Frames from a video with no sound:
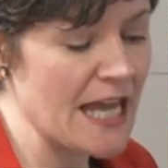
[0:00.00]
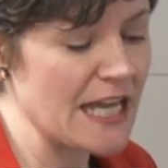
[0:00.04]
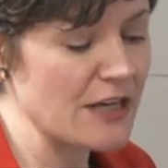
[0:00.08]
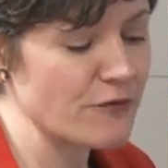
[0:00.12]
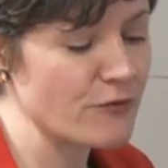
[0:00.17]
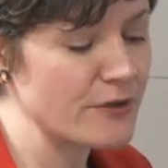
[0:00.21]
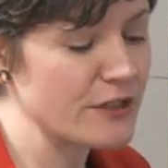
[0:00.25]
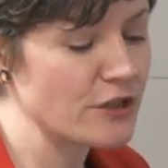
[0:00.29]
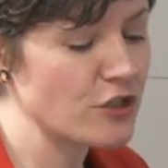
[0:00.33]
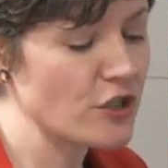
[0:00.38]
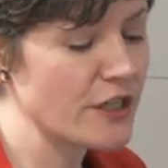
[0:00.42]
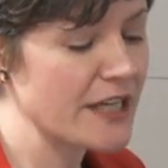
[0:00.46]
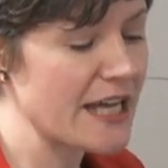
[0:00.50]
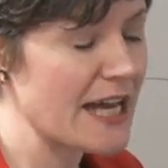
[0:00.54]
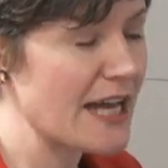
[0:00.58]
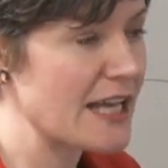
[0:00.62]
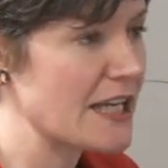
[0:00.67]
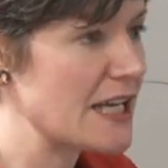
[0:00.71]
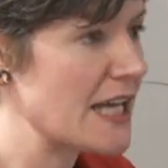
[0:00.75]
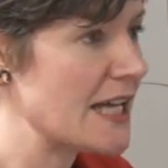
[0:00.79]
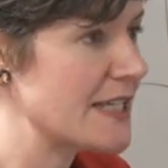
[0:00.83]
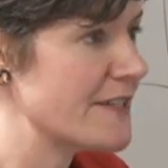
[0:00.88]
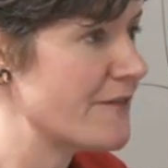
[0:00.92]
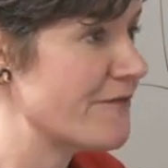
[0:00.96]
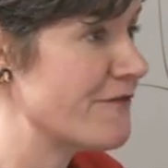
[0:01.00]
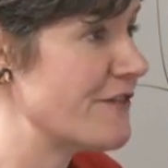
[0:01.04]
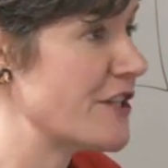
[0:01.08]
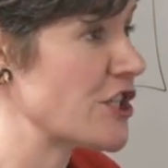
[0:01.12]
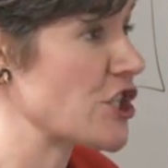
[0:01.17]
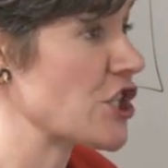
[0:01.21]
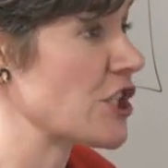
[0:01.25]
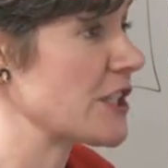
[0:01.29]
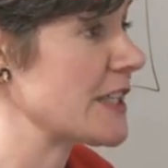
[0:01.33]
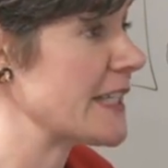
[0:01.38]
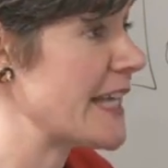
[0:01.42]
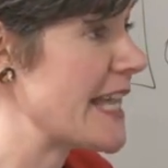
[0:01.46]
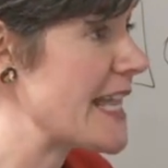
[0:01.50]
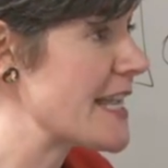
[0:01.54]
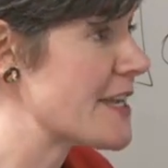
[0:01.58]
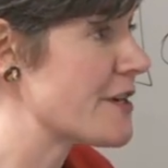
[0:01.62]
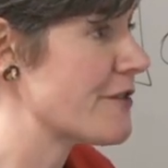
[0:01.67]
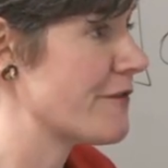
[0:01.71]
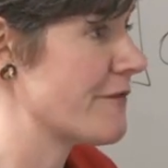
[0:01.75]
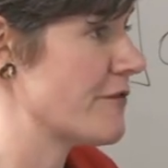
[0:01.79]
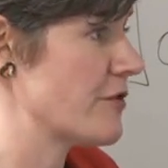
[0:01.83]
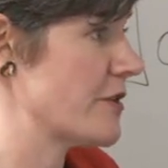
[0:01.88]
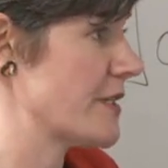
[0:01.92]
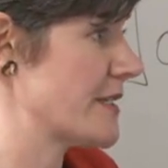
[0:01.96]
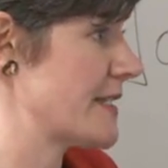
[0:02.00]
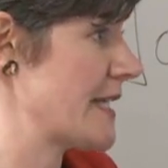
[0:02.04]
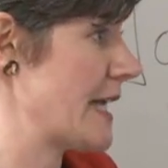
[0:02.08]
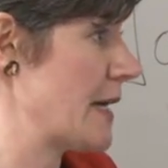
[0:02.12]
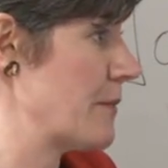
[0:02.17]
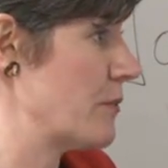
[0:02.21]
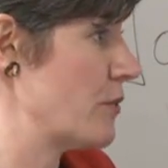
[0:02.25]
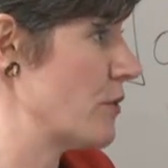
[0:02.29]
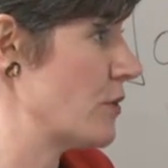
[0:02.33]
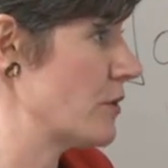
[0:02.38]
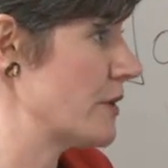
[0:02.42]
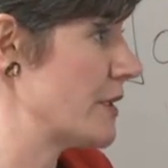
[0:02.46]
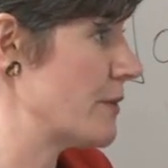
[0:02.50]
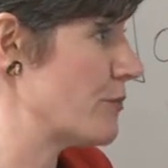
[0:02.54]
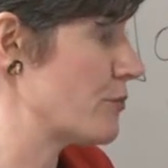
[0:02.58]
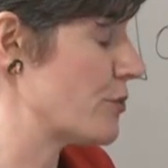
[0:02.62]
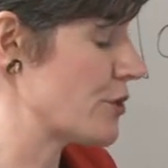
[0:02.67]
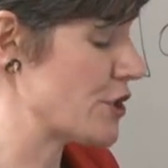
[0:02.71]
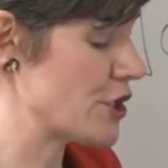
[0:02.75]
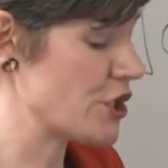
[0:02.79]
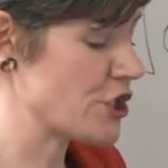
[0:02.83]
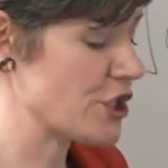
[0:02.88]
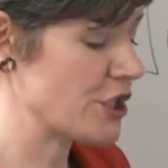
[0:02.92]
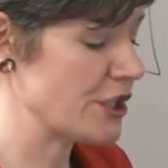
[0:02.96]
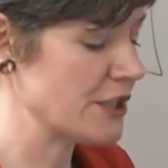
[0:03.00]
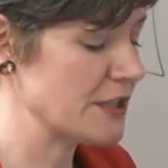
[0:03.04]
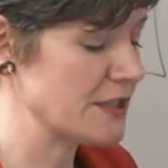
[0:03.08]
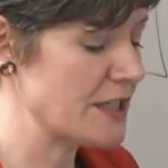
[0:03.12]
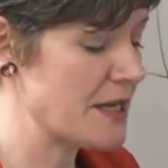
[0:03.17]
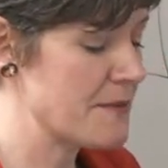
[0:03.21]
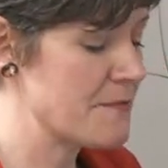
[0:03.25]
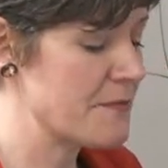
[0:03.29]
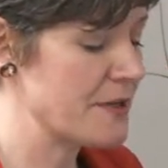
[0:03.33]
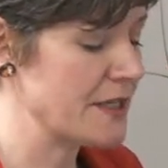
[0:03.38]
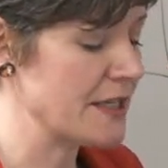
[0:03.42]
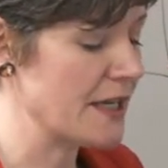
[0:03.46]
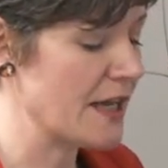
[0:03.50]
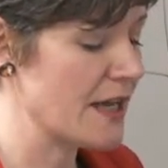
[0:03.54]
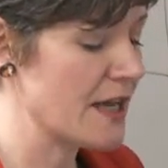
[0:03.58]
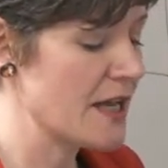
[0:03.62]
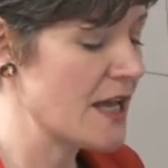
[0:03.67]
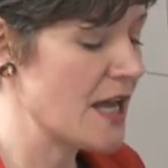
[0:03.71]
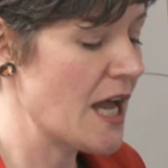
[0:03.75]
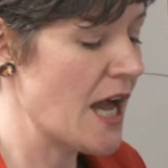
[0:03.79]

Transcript: And if we look at Fish Lake, for example, in British Columbia.